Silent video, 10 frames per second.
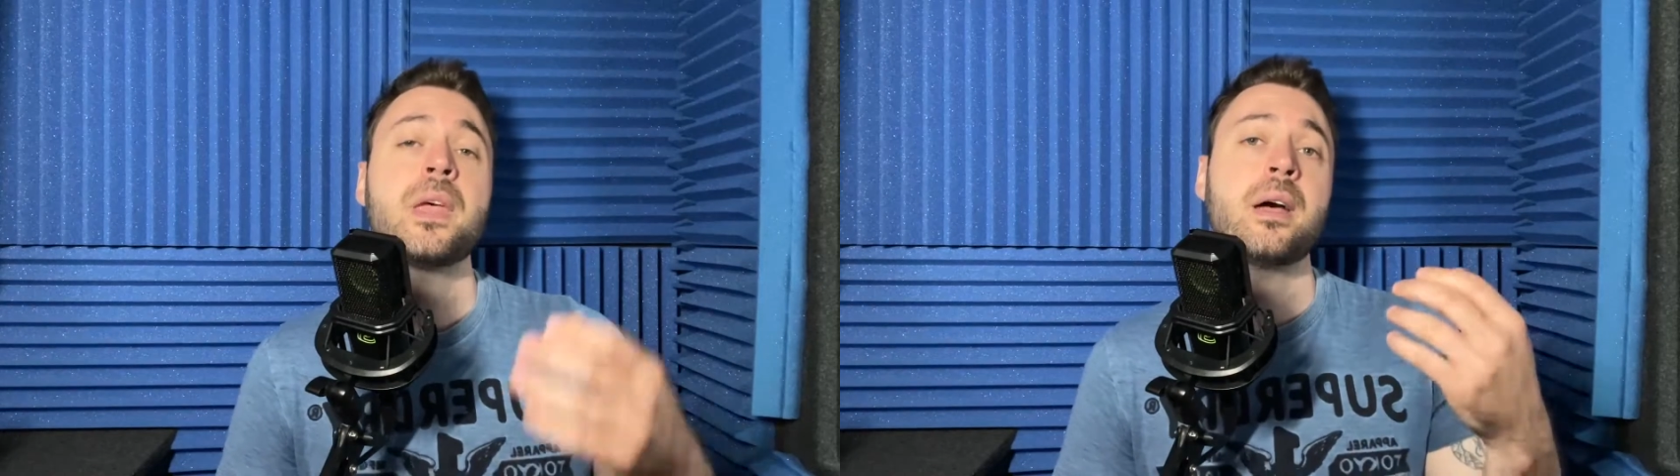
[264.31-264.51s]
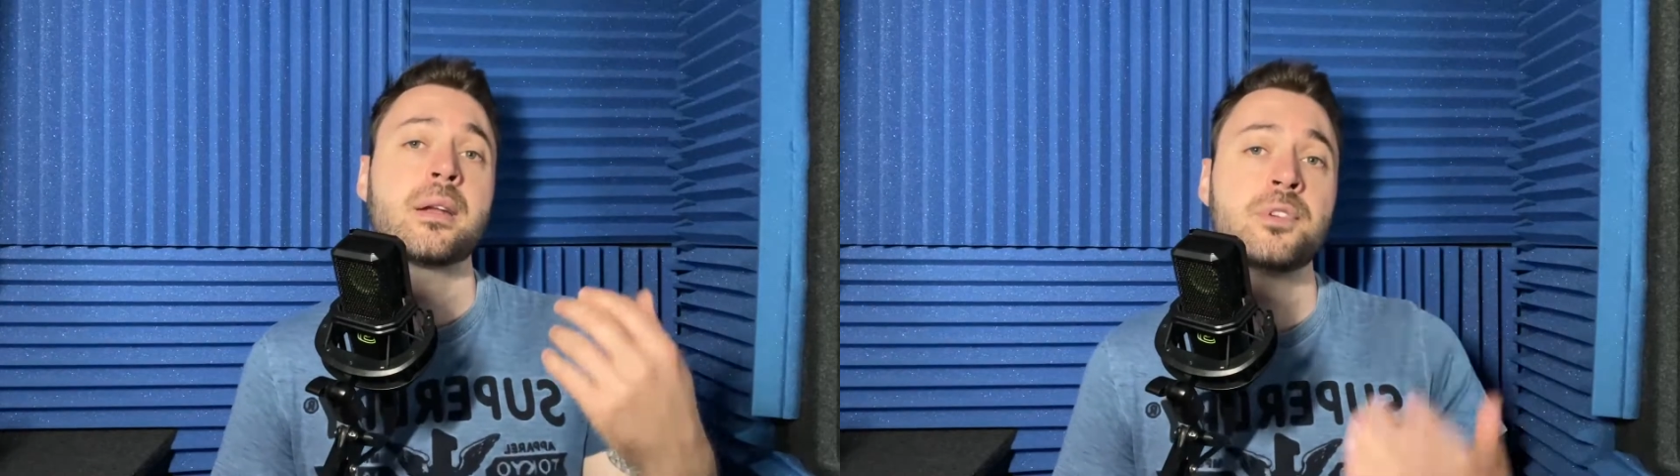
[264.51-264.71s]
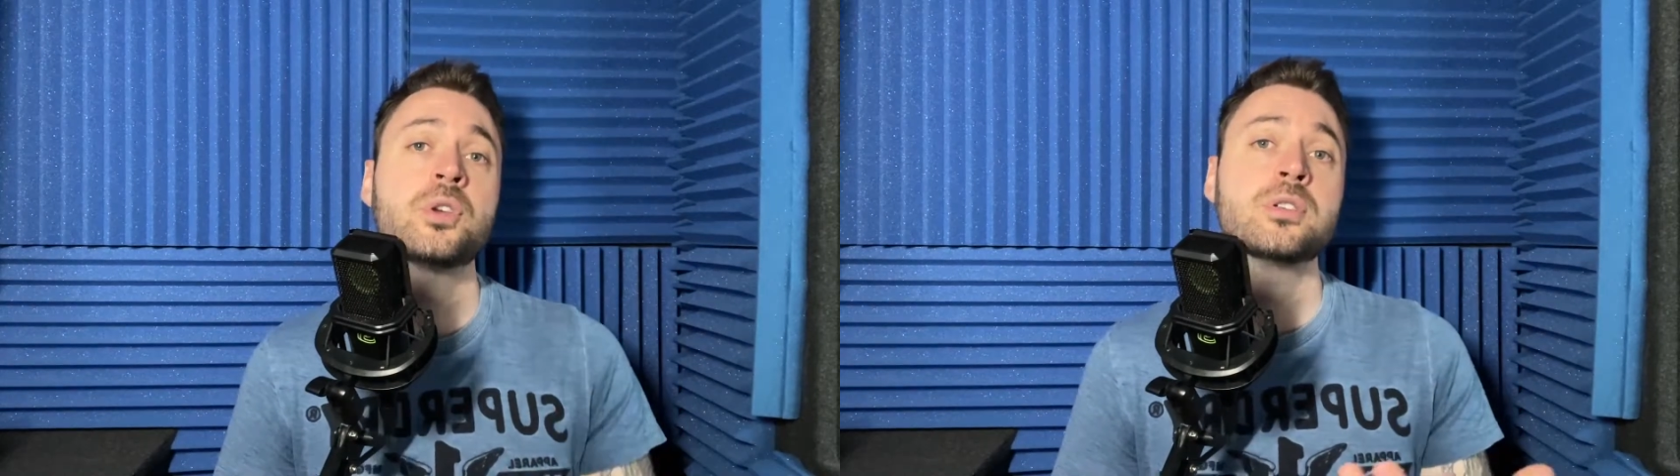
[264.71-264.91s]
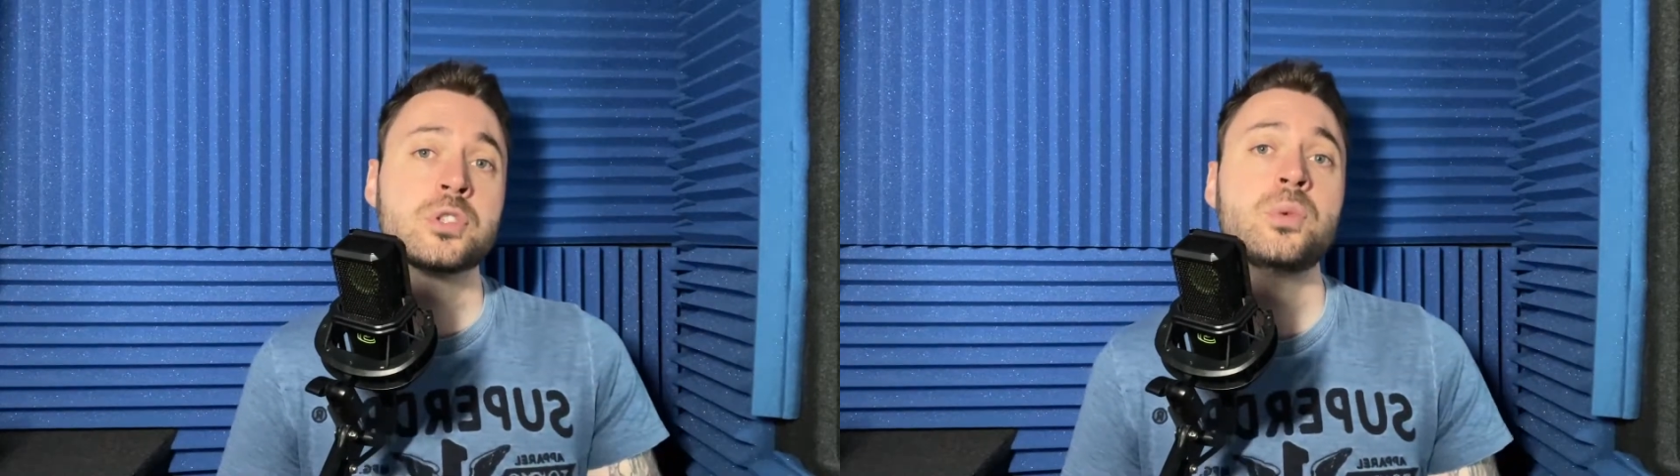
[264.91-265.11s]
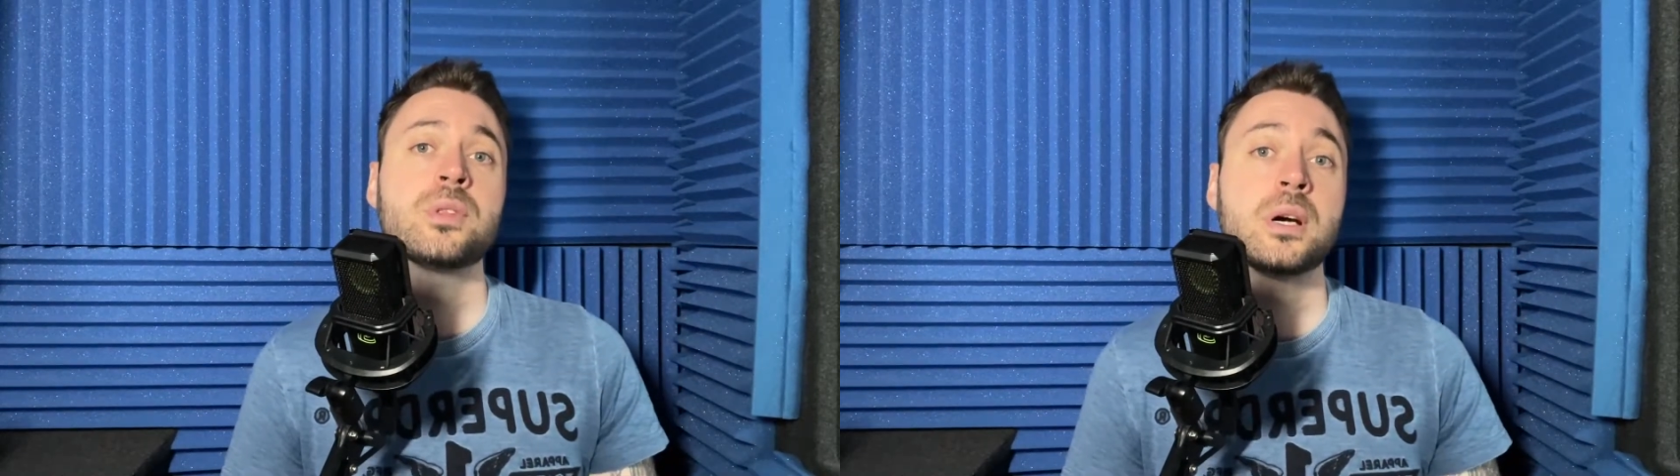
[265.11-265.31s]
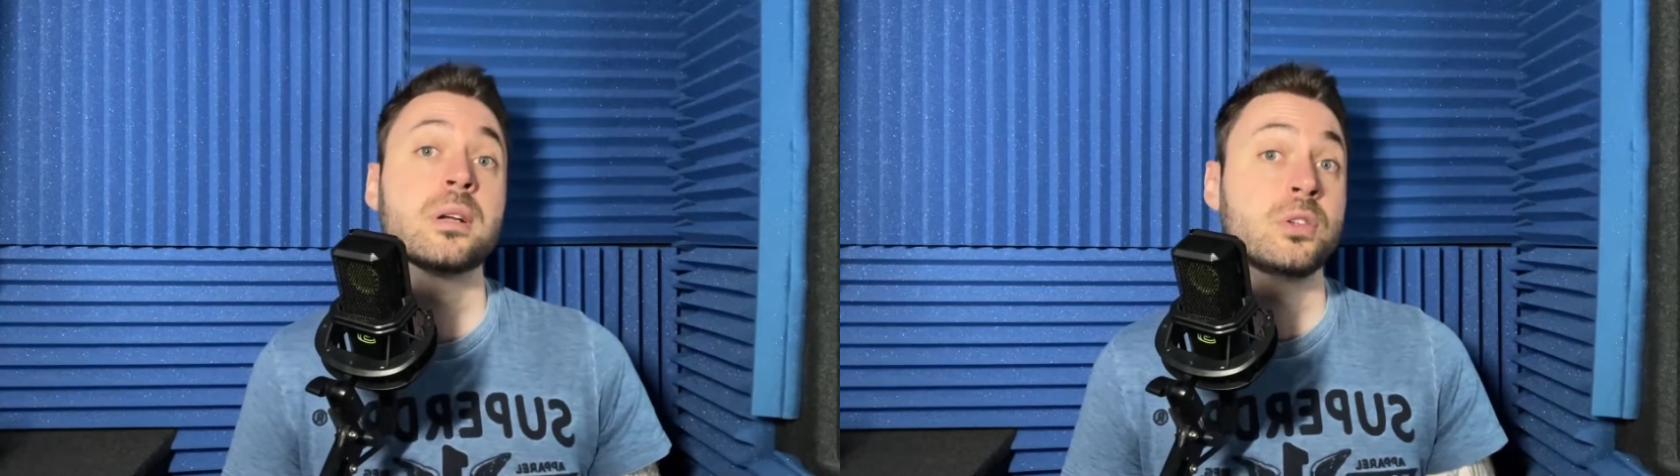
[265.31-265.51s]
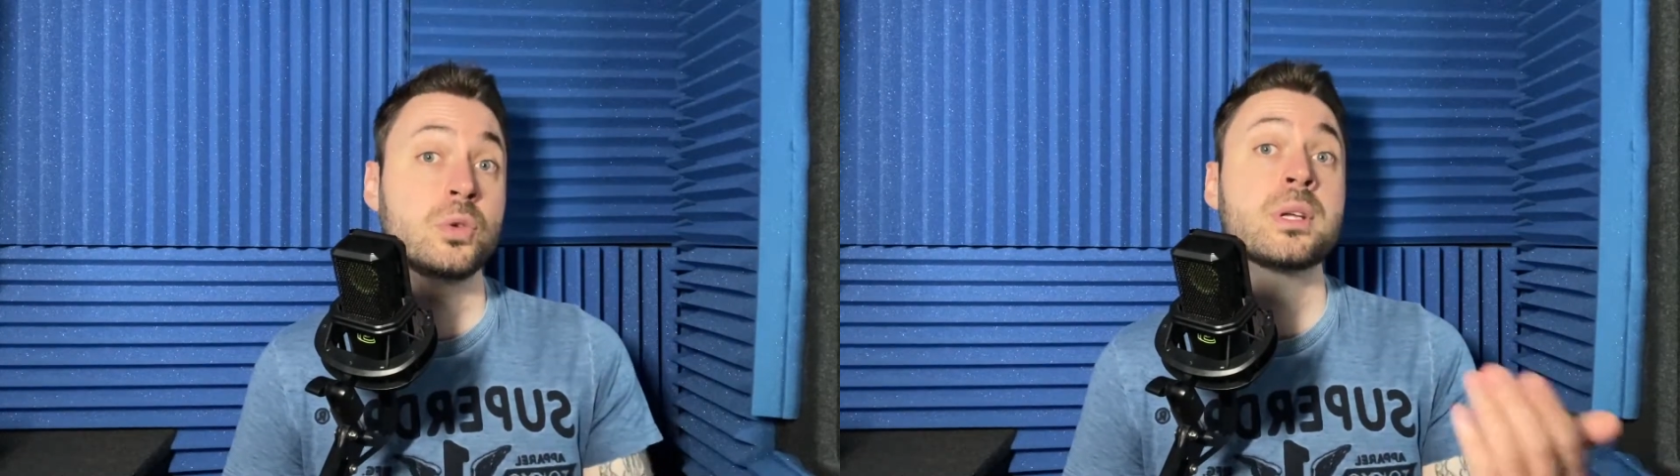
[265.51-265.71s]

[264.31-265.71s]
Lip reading: And if you can do that, you